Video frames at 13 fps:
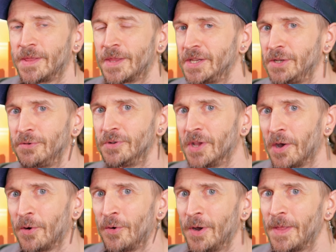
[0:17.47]
then you
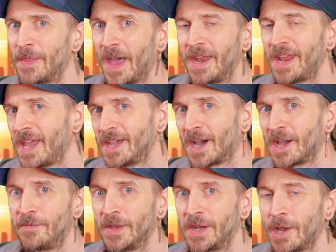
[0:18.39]
know that
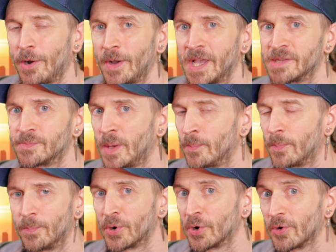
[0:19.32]
AI video has been
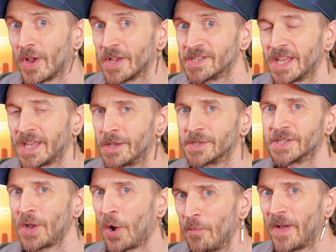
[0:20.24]
progressing
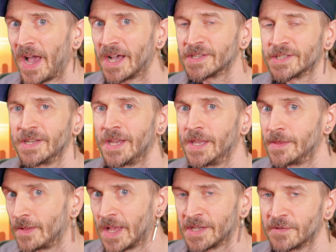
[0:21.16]
so fast in
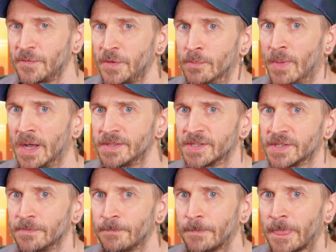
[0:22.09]
the last few months.